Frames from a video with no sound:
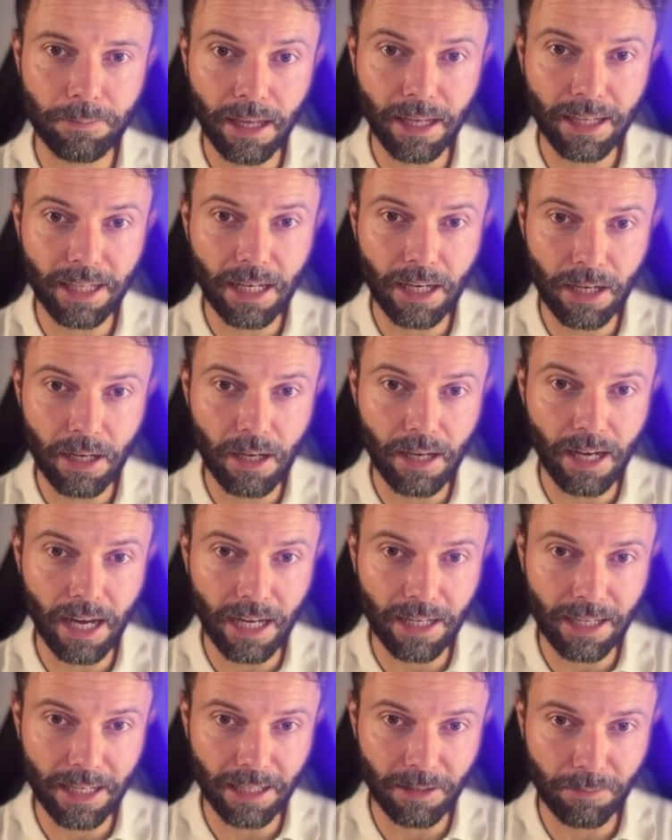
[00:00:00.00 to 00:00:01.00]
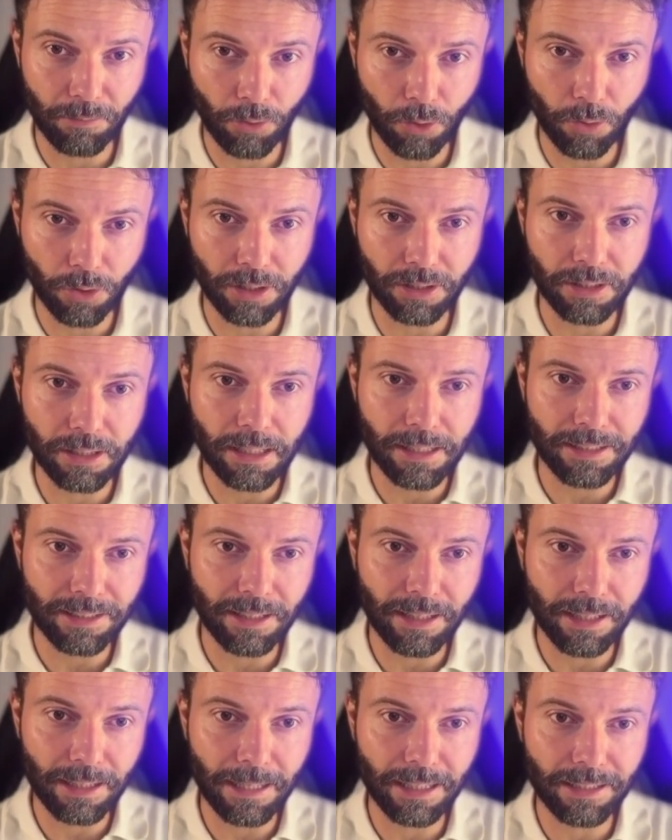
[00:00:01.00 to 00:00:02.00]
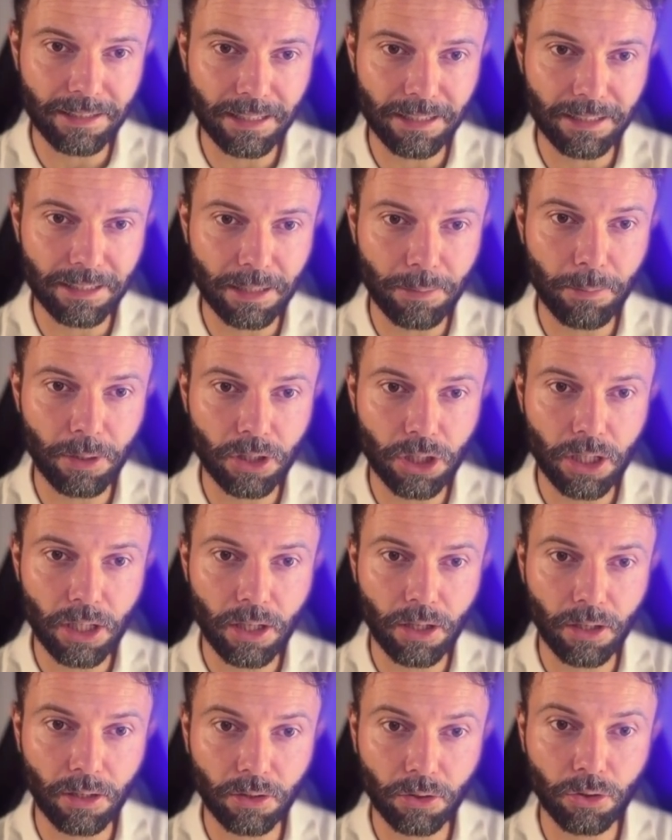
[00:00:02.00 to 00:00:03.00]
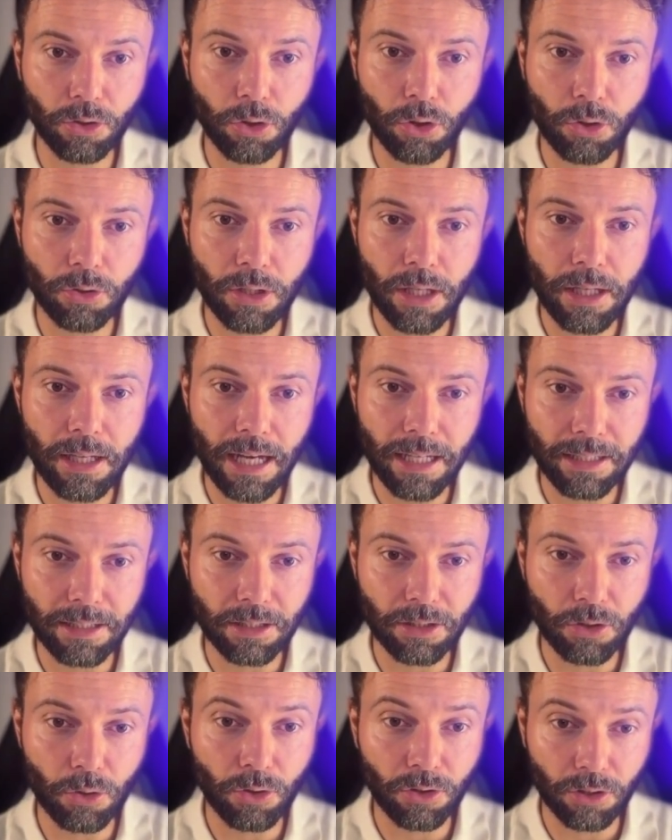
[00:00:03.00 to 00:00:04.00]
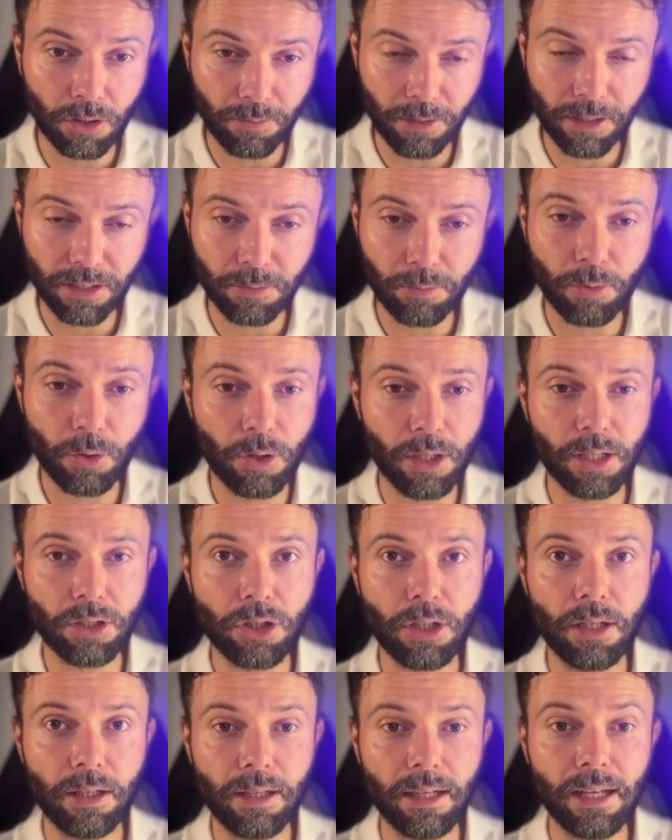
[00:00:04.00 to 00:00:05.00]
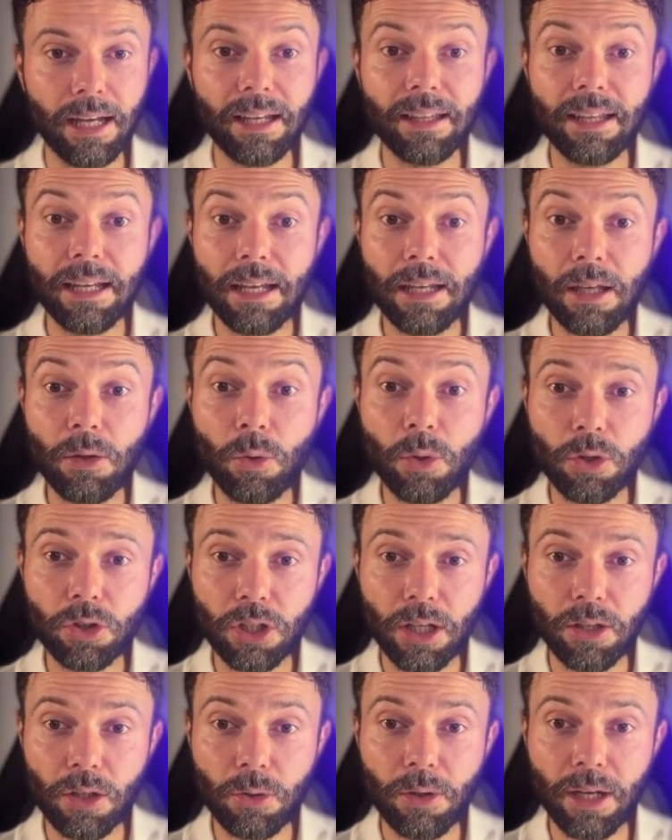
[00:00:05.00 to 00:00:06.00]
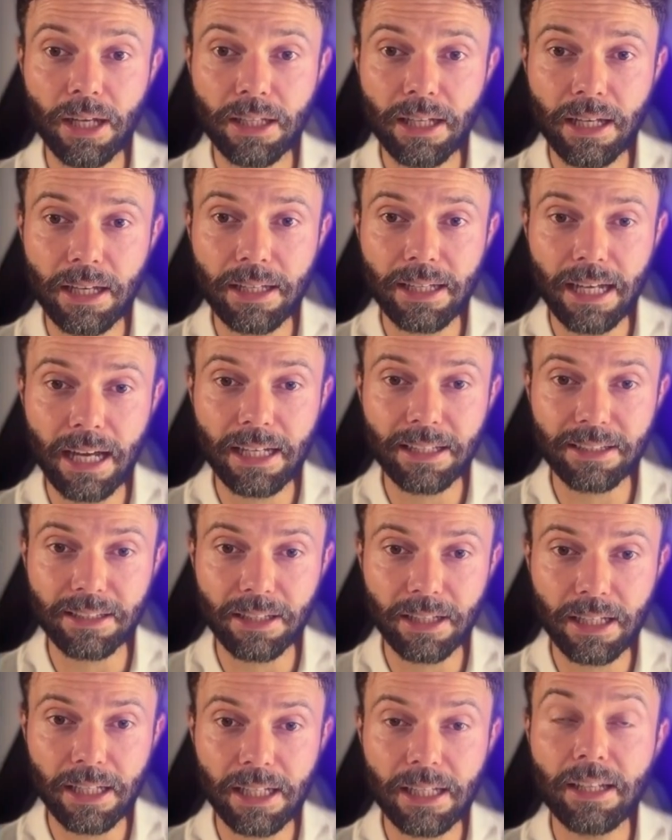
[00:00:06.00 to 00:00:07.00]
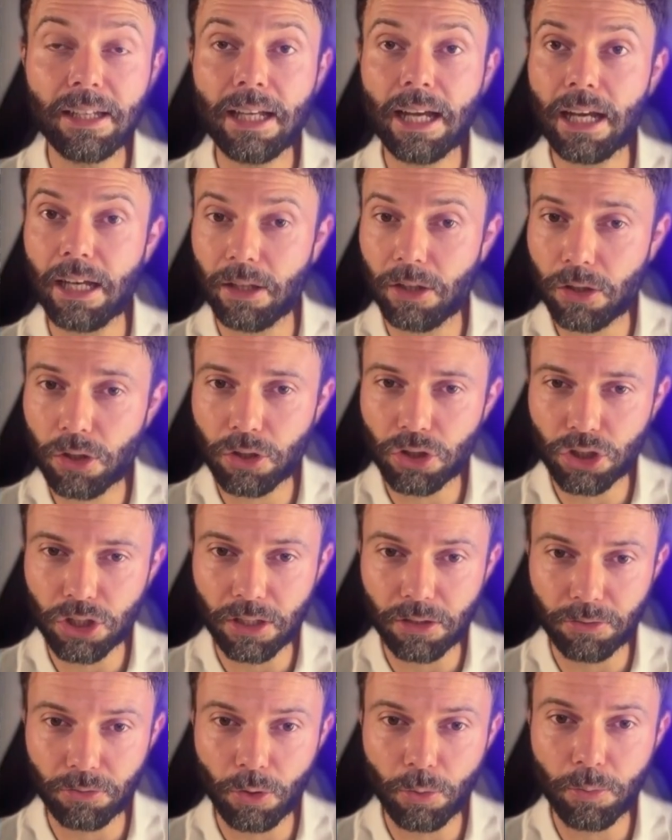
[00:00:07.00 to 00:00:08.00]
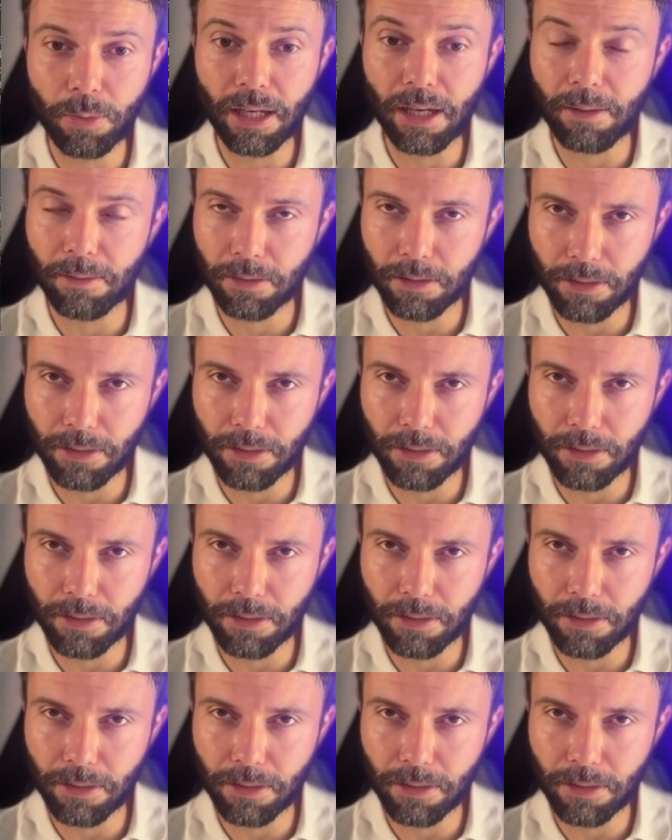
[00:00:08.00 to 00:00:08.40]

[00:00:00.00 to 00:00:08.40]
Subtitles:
And here I can, for instance, link this image here to use it as a source of inspiration. And then it will generate a nice, clean character sheet for me.